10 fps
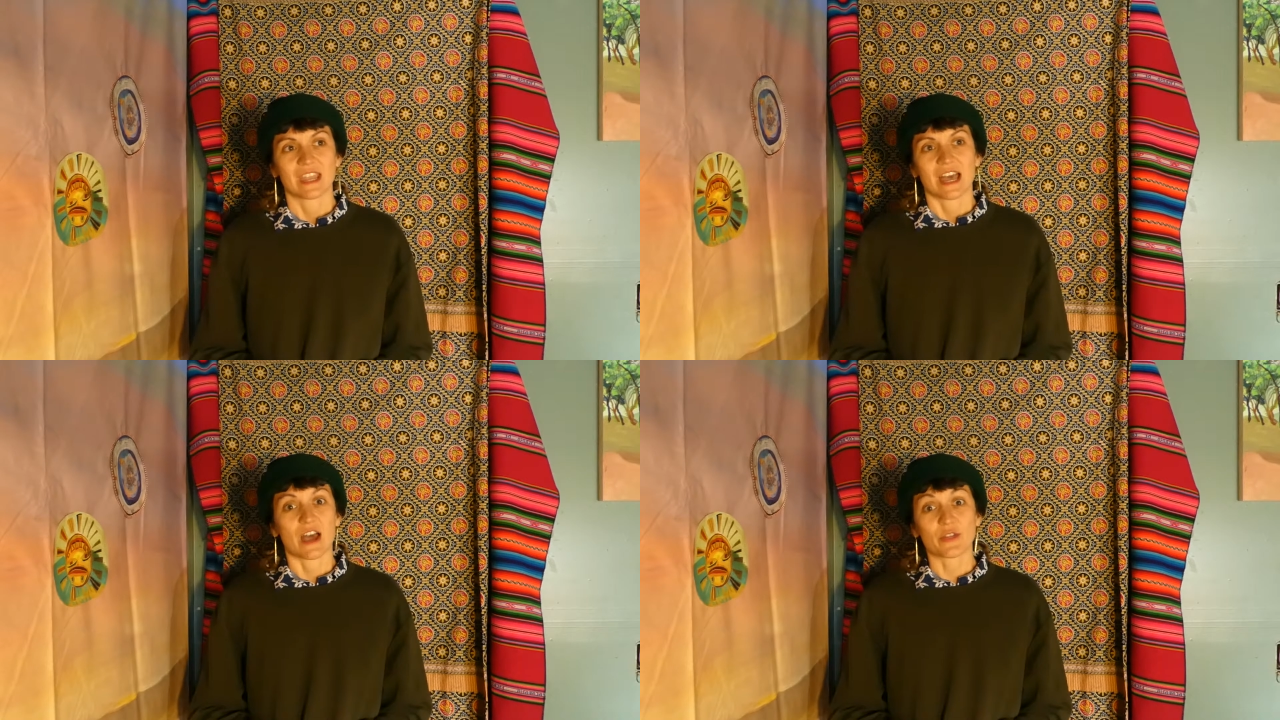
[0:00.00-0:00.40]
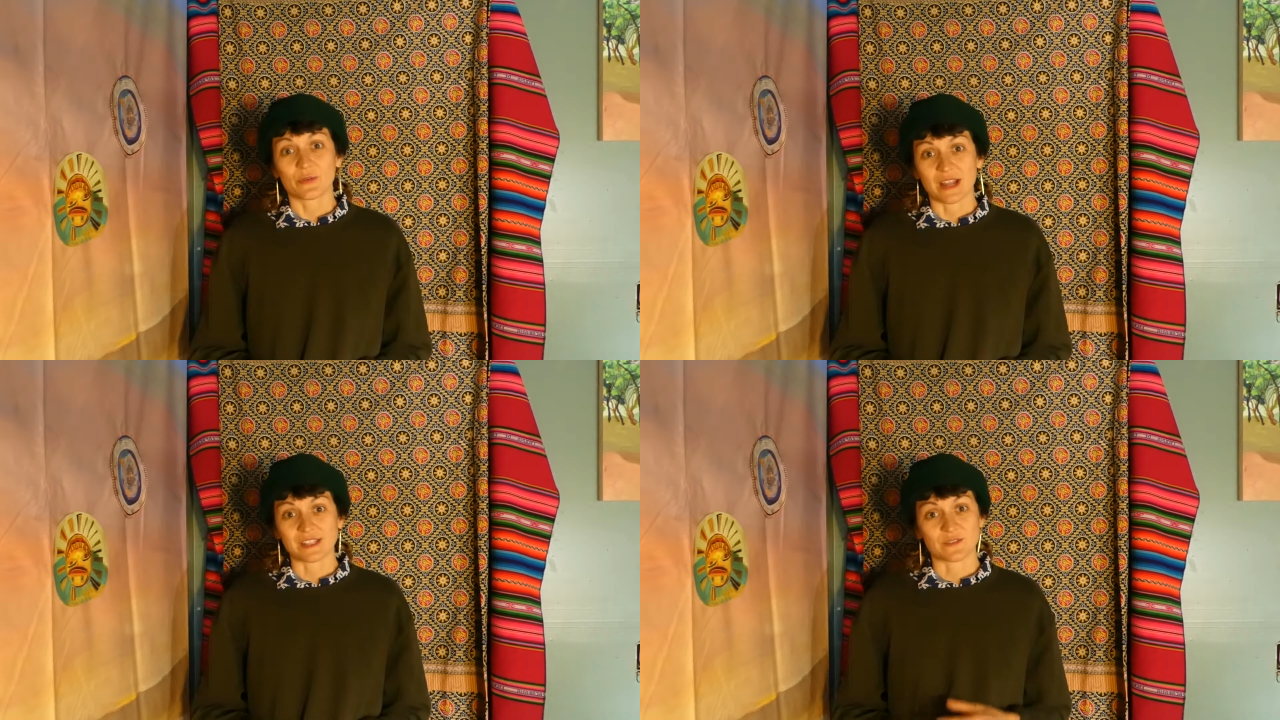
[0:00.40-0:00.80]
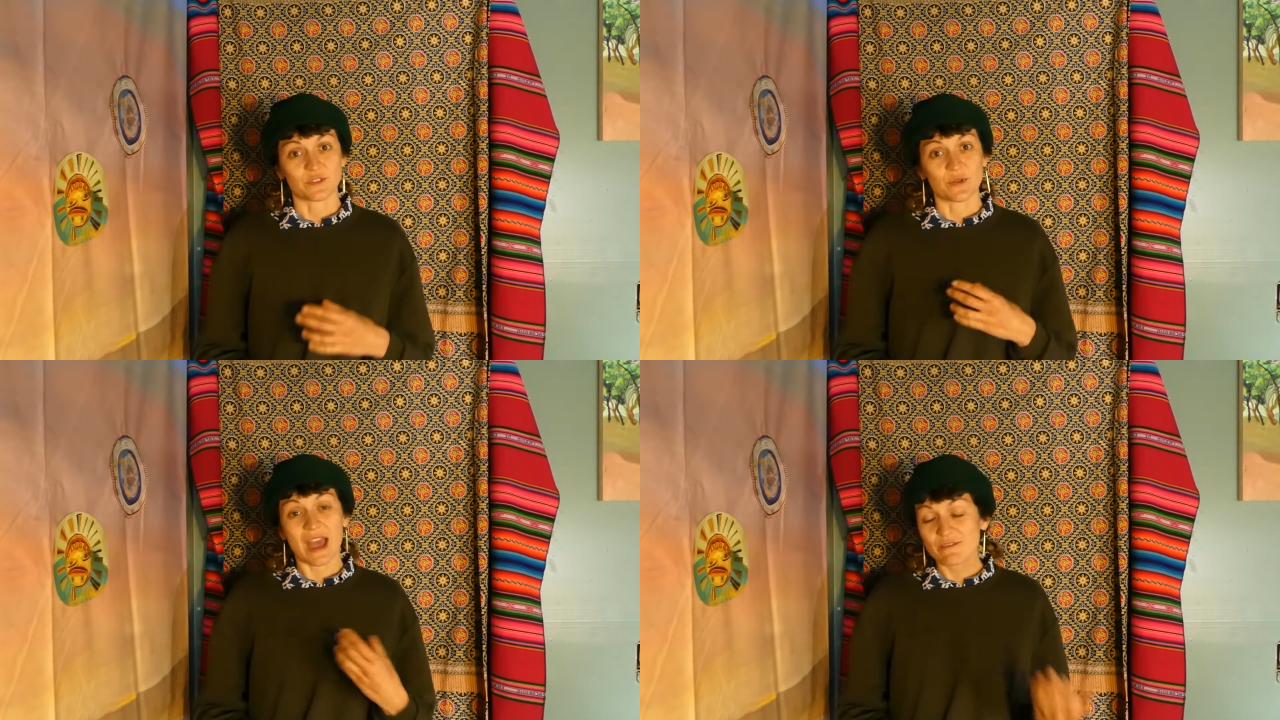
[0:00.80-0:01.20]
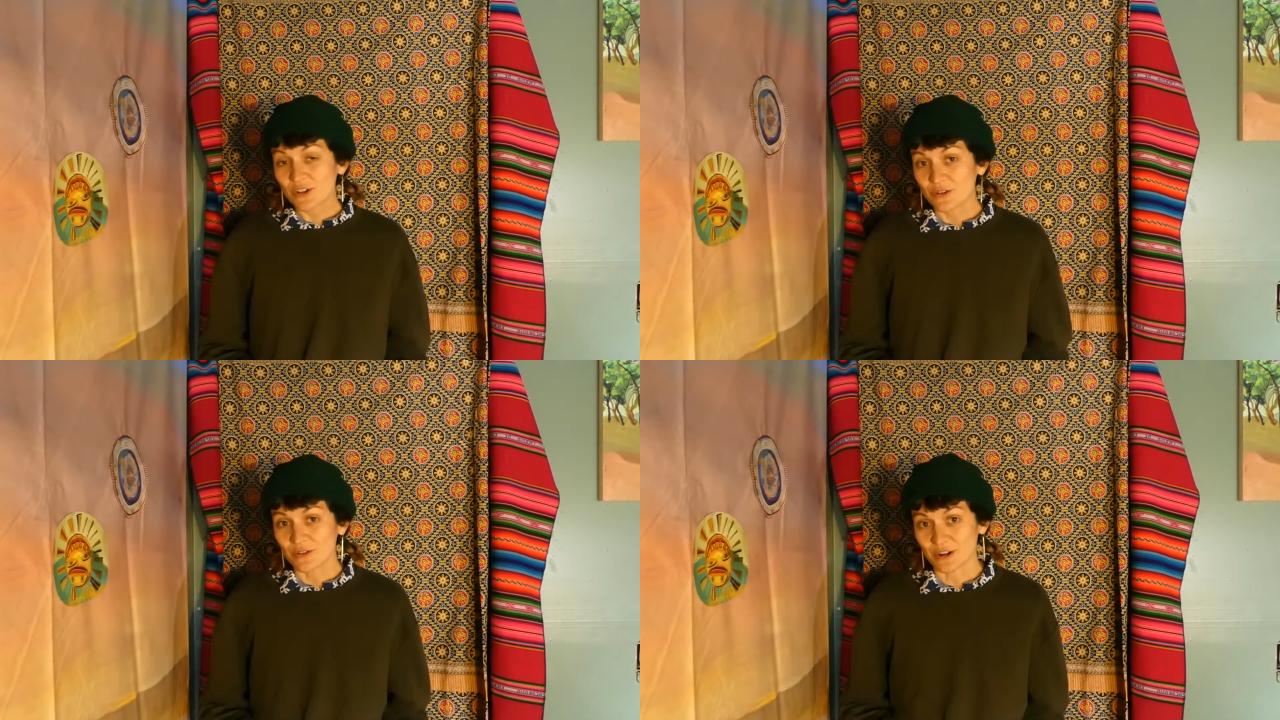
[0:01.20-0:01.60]
Otherwise, if you have a
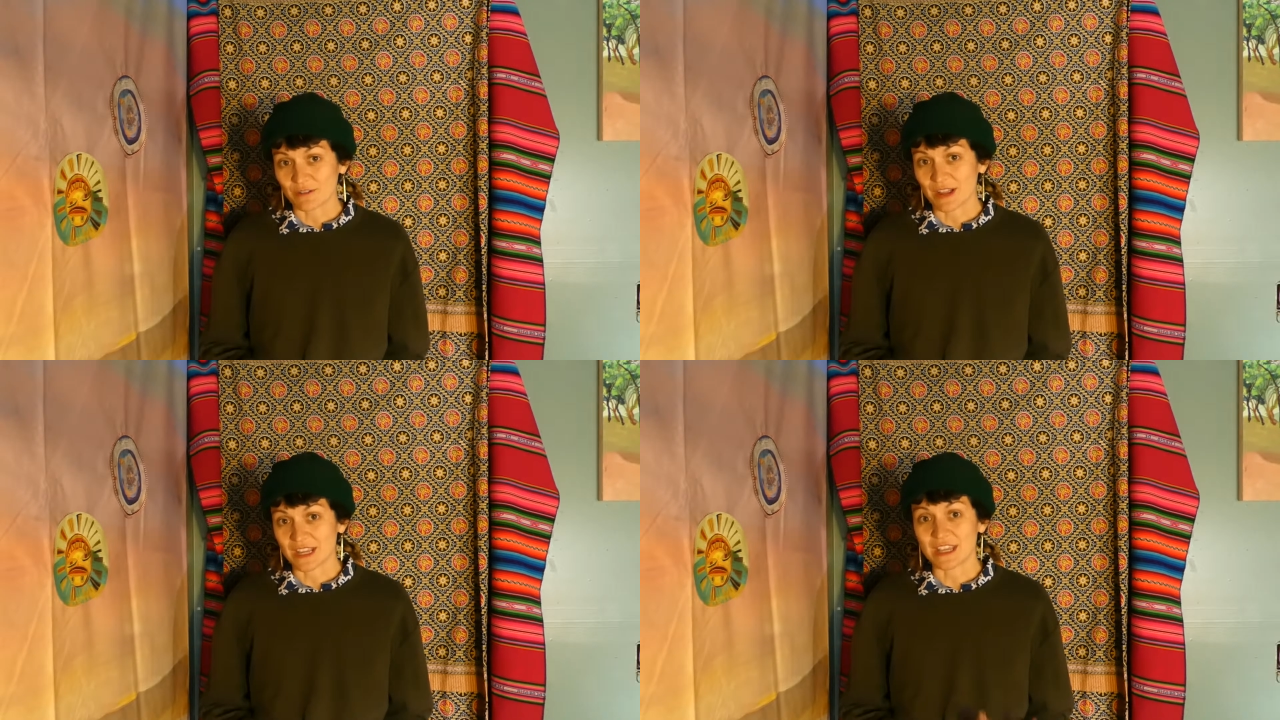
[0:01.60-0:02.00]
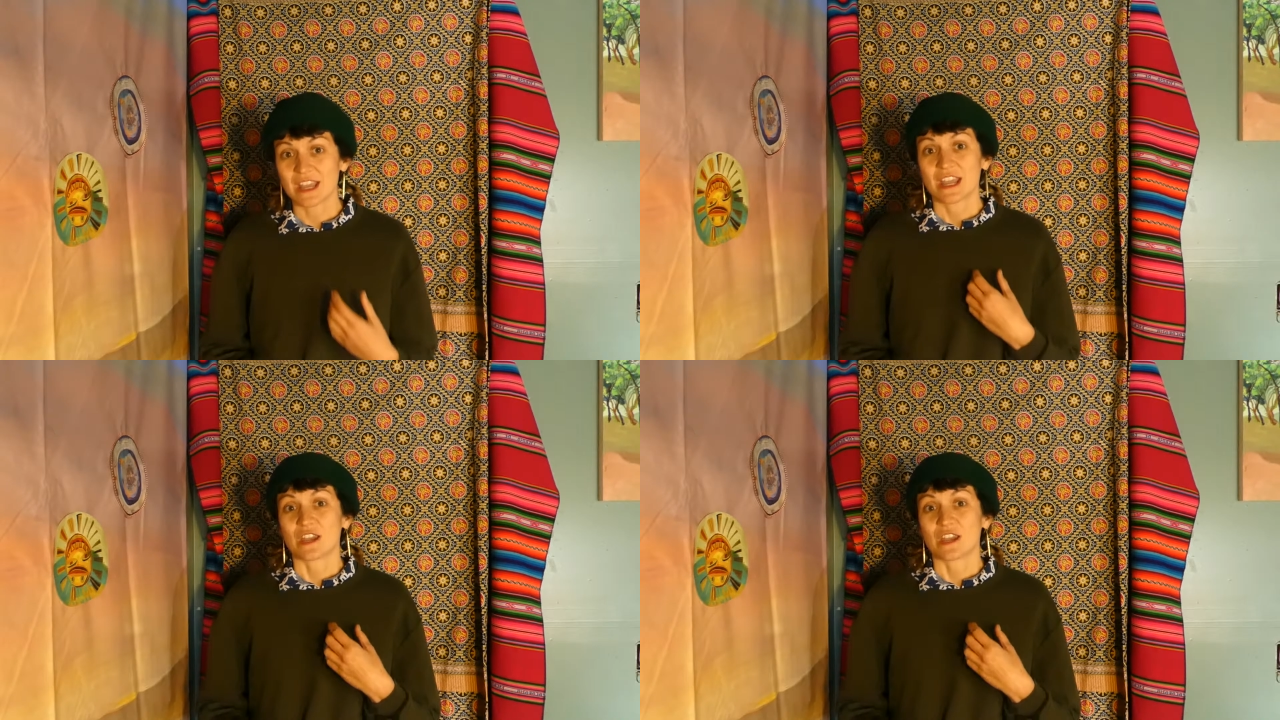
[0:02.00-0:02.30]
cohort already,